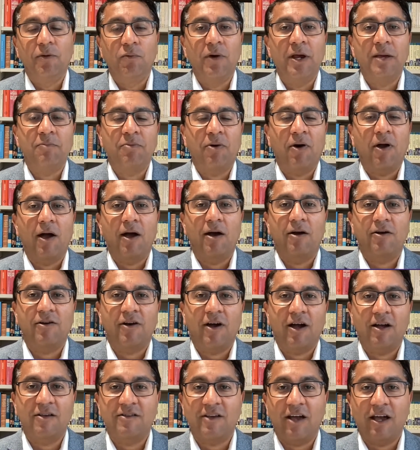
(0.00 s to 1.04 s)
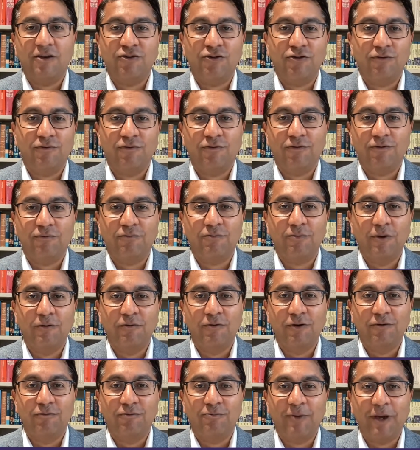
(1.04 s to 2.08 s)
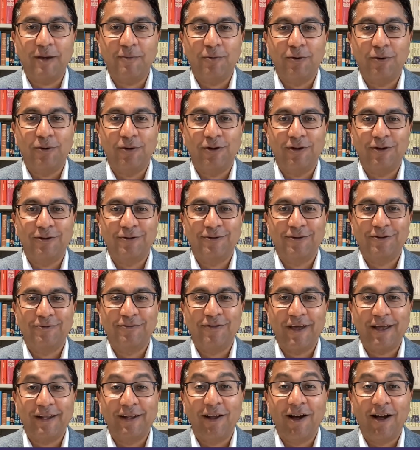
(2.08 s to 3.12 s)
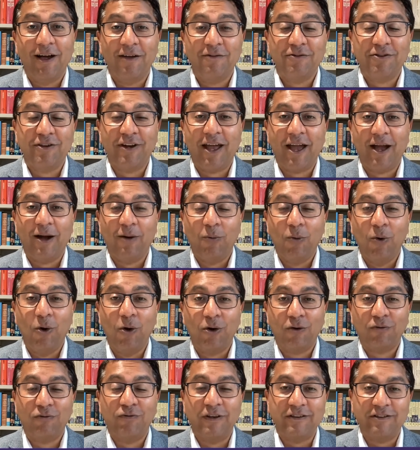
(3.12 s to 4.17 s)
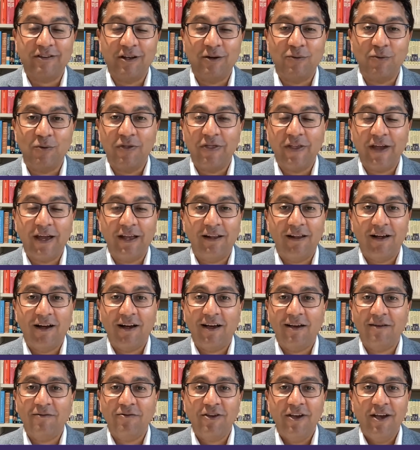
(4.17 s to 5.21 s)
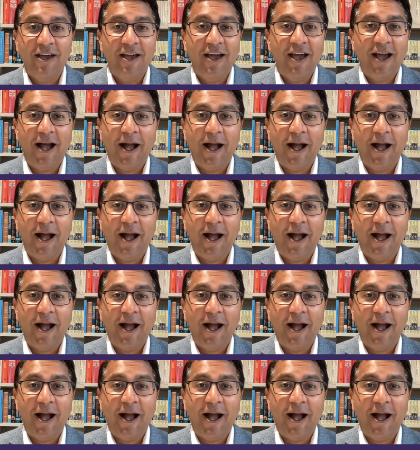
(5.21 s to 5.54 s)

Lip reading: the reprioritisation of people, of their lives and how work fits in with their lives,